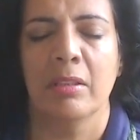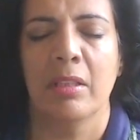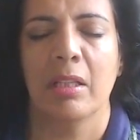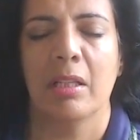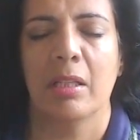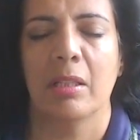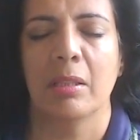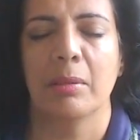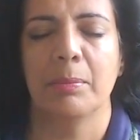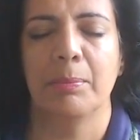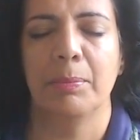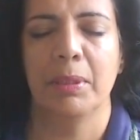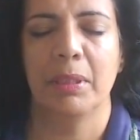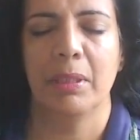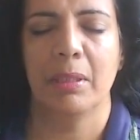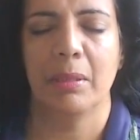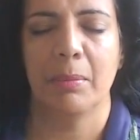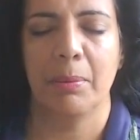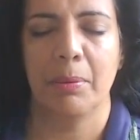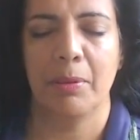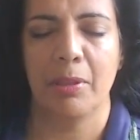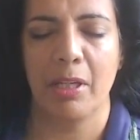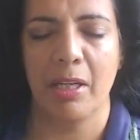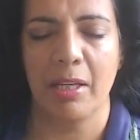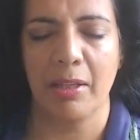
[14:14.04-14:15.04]
Take a big
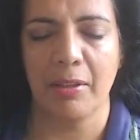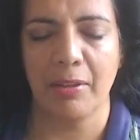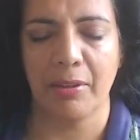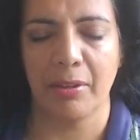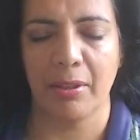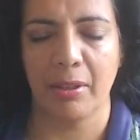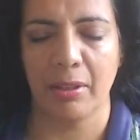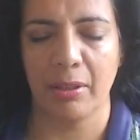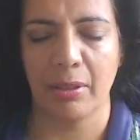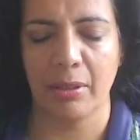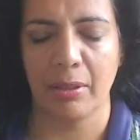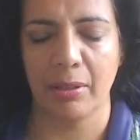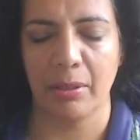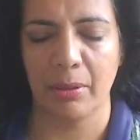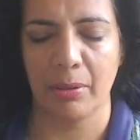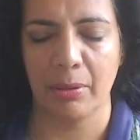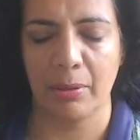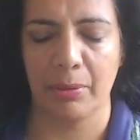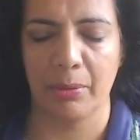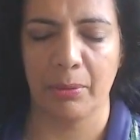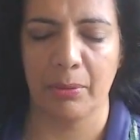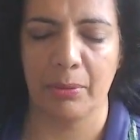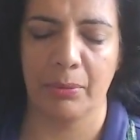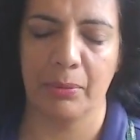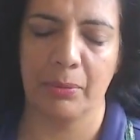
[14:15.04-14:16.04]
breath
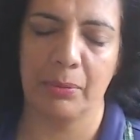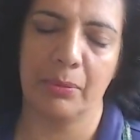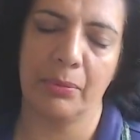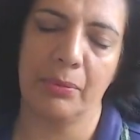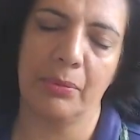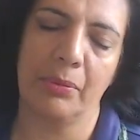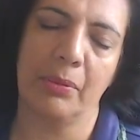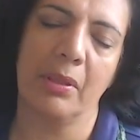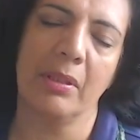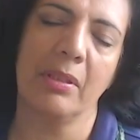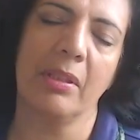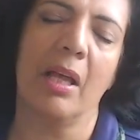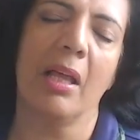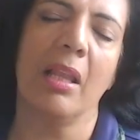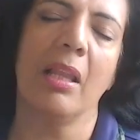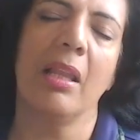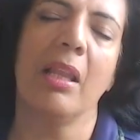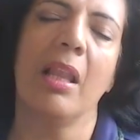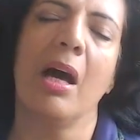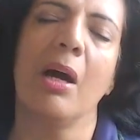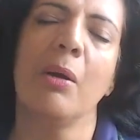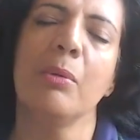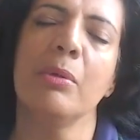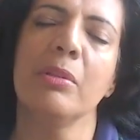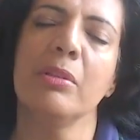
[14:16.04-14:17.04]
and
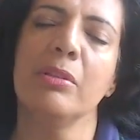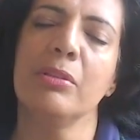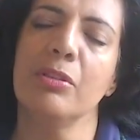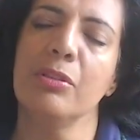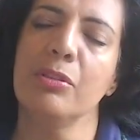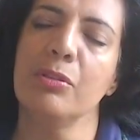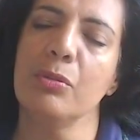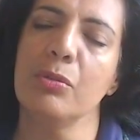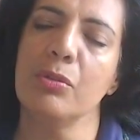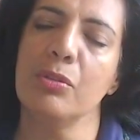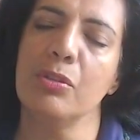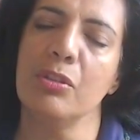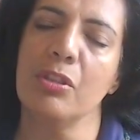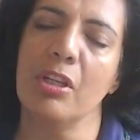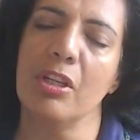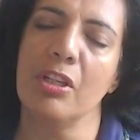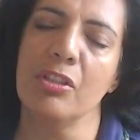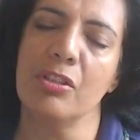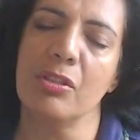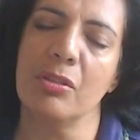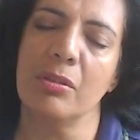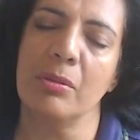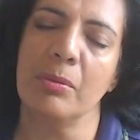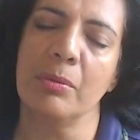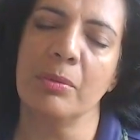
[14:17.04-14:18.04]
allow it to
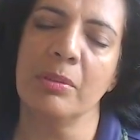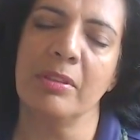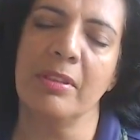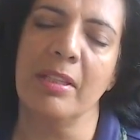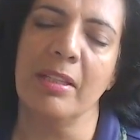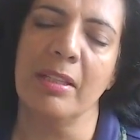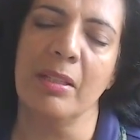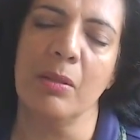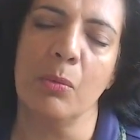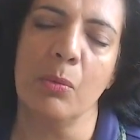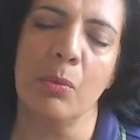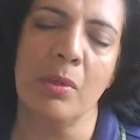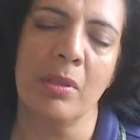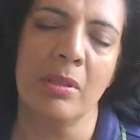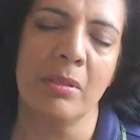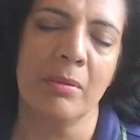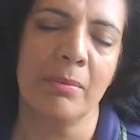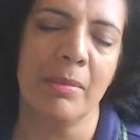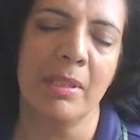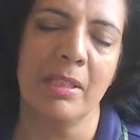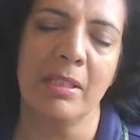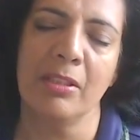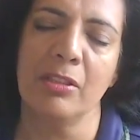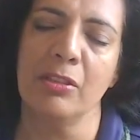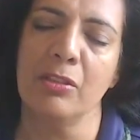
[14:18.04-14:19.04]
change. And we take one
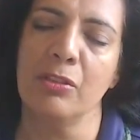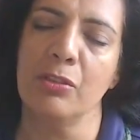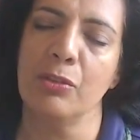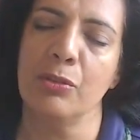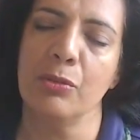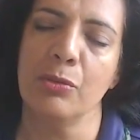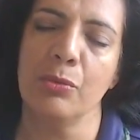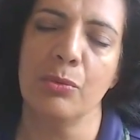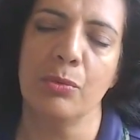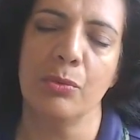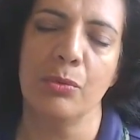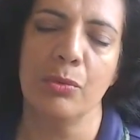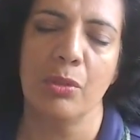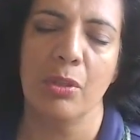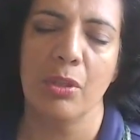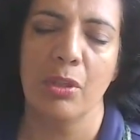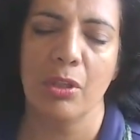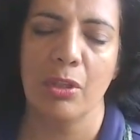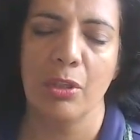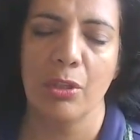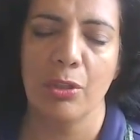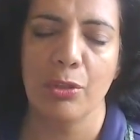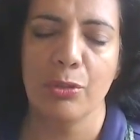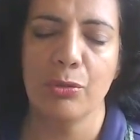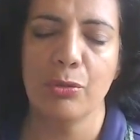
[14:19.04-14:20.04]
minute to,
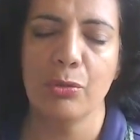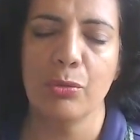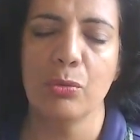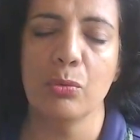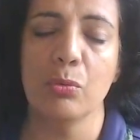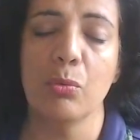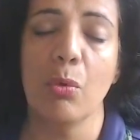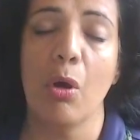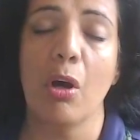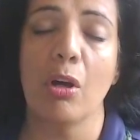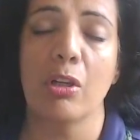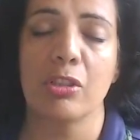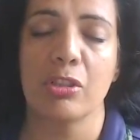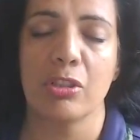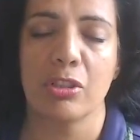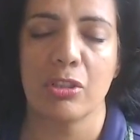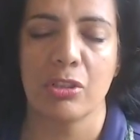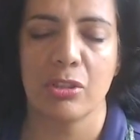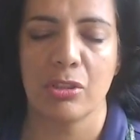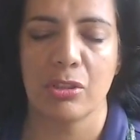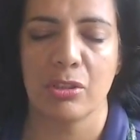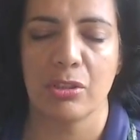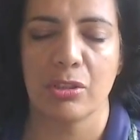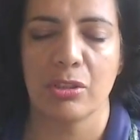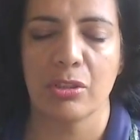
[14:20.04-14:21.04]
to
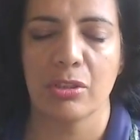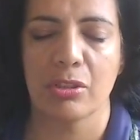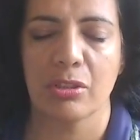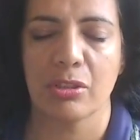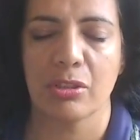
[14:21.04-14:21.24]
watch.